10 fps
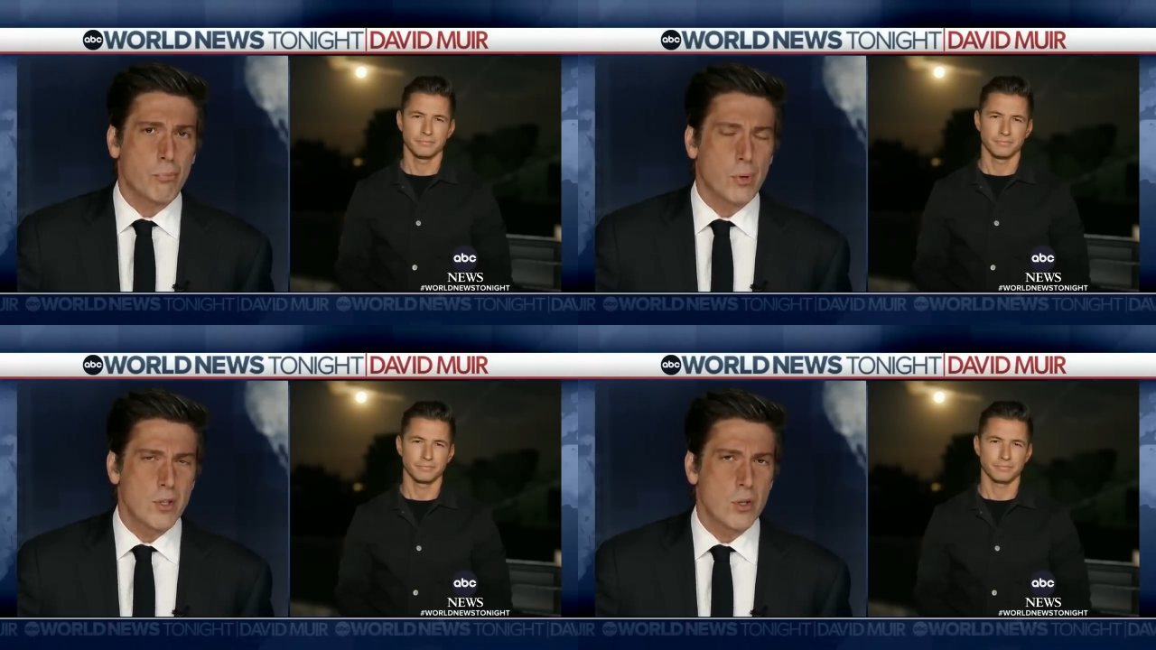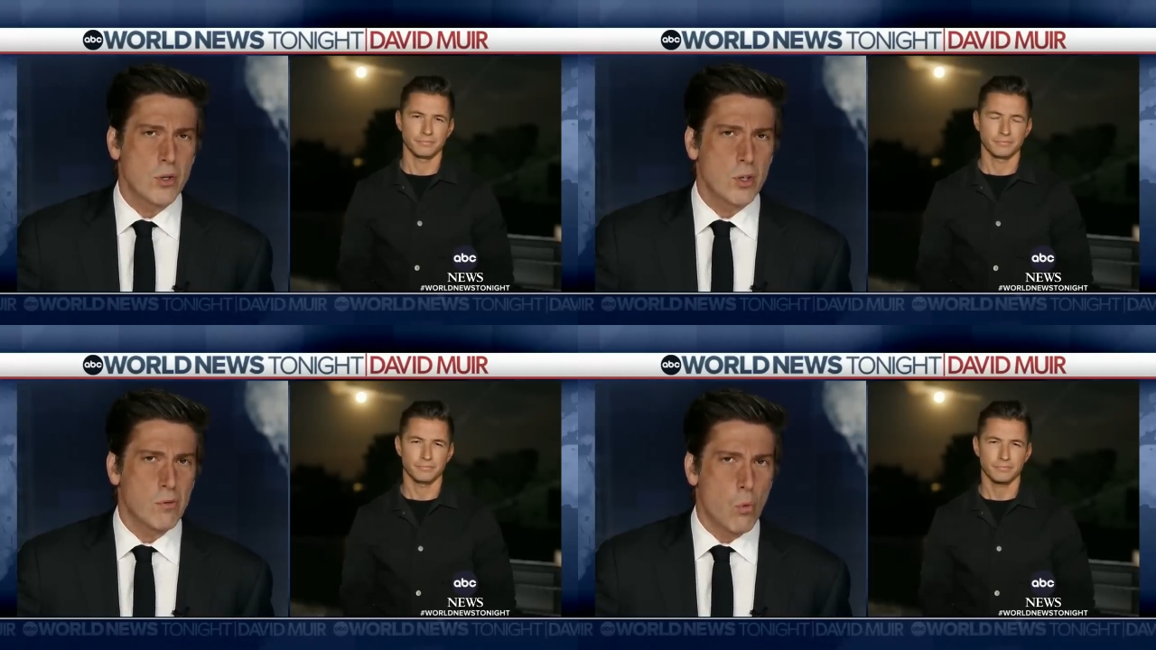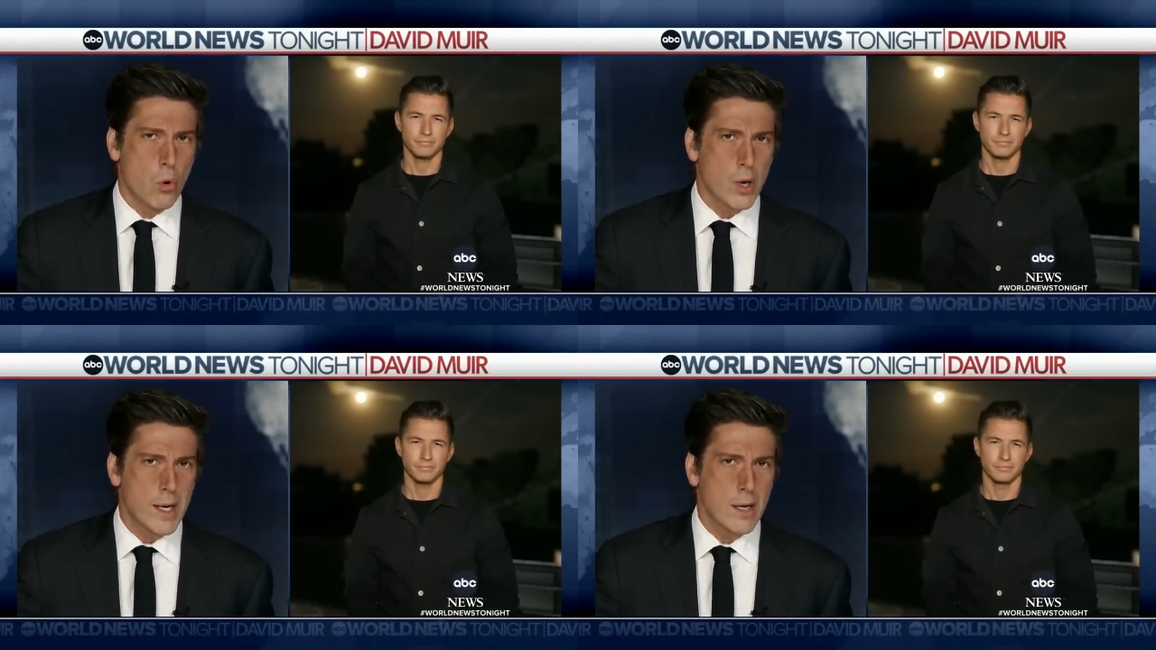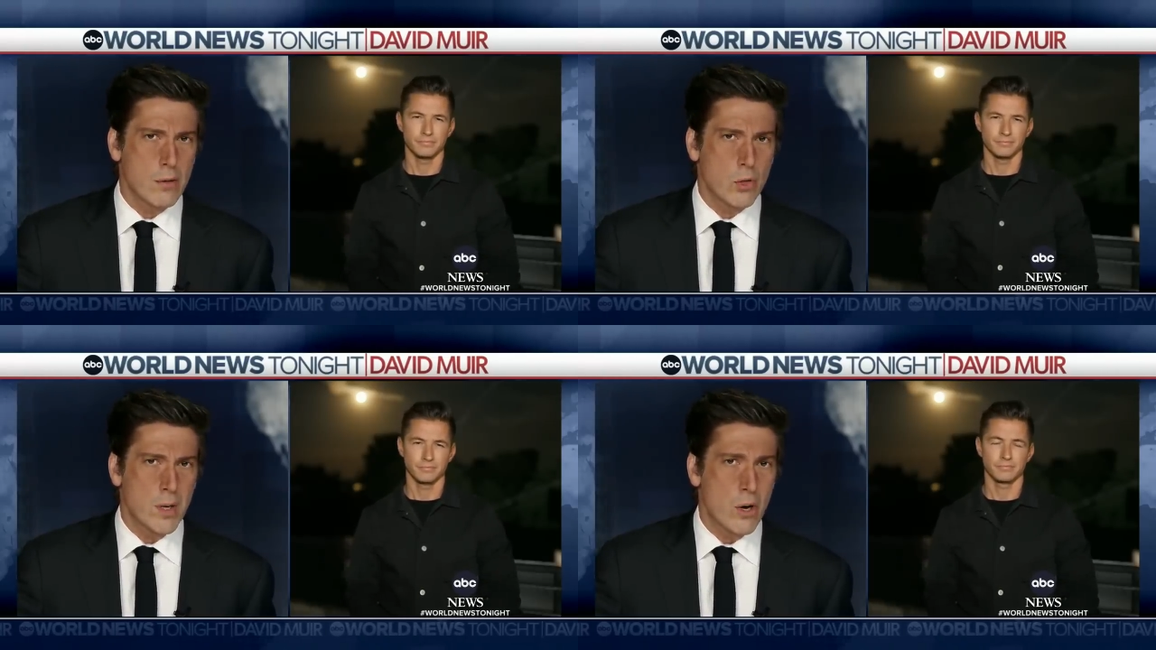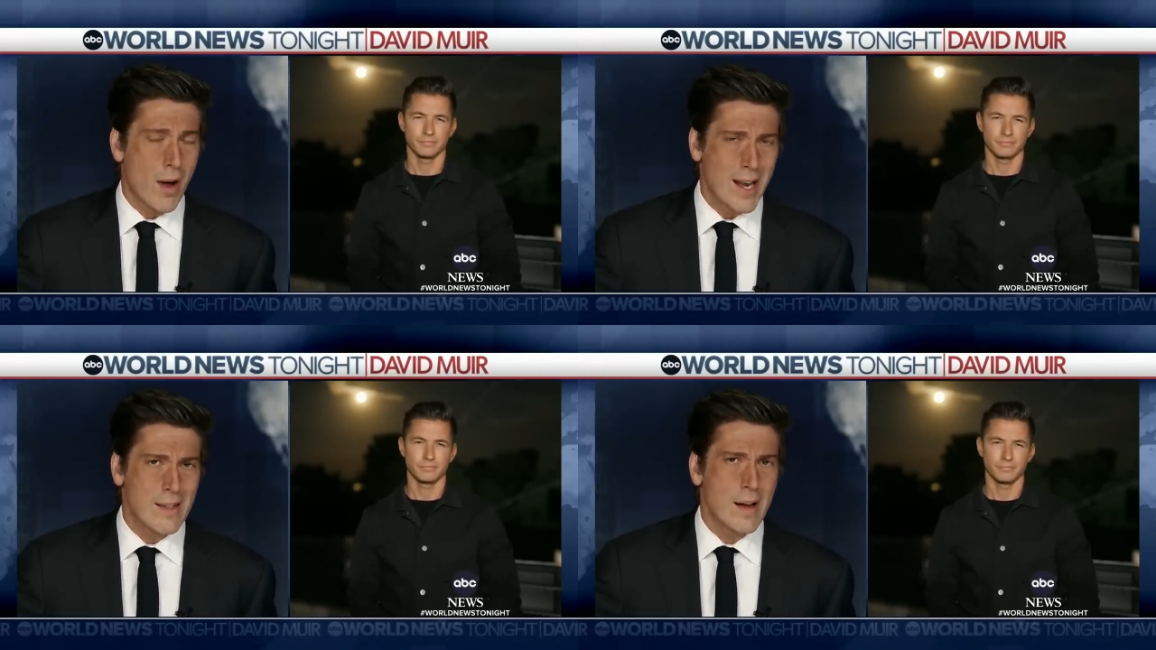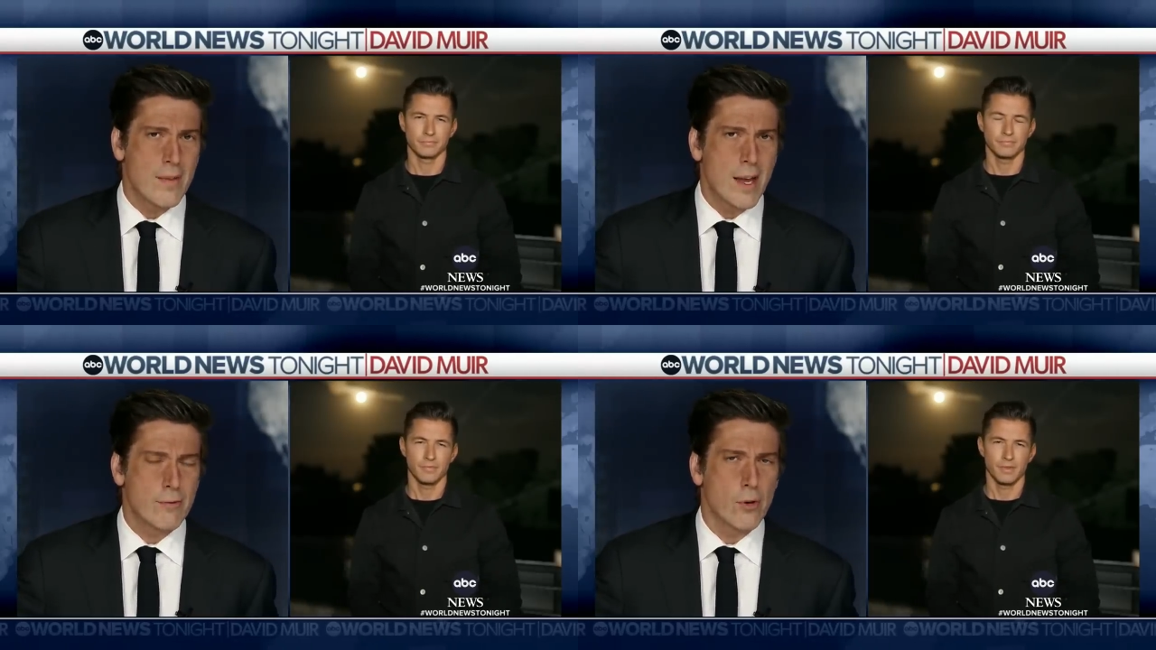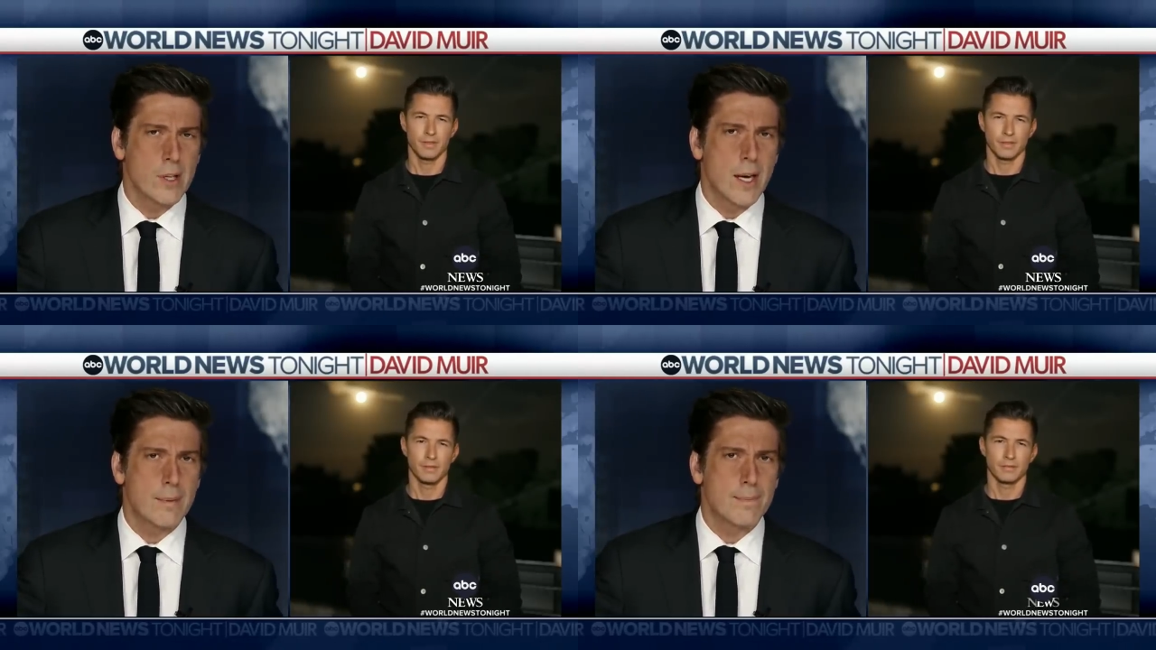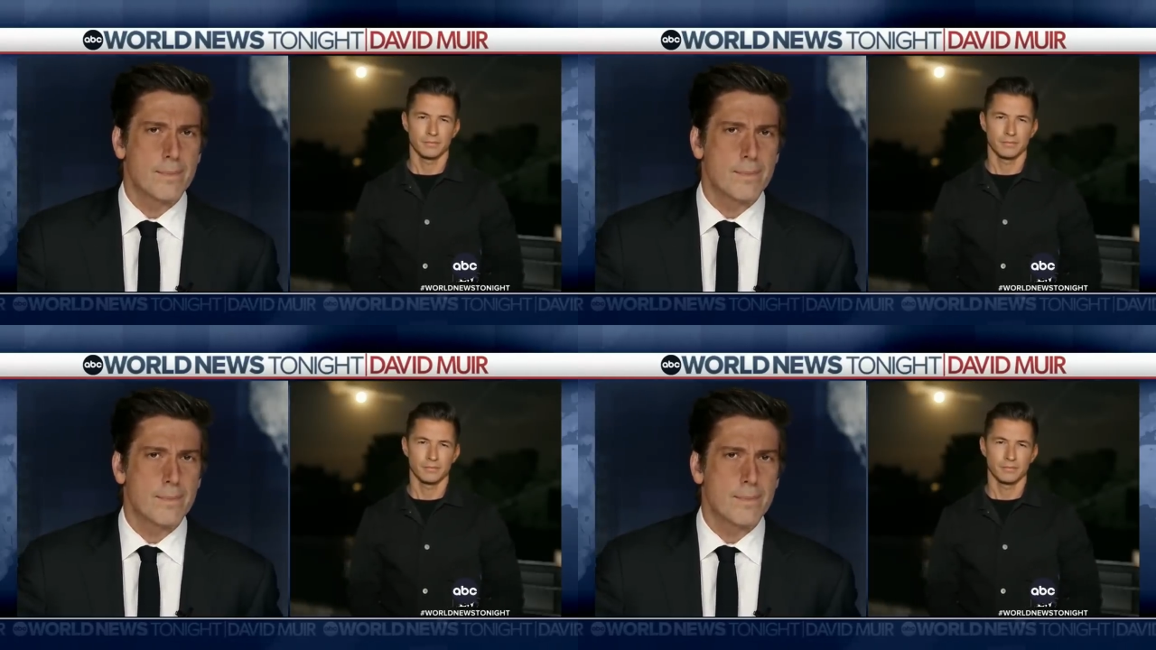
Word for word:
Speaker 1: prisoners of war here? Do we know anything on that front yet?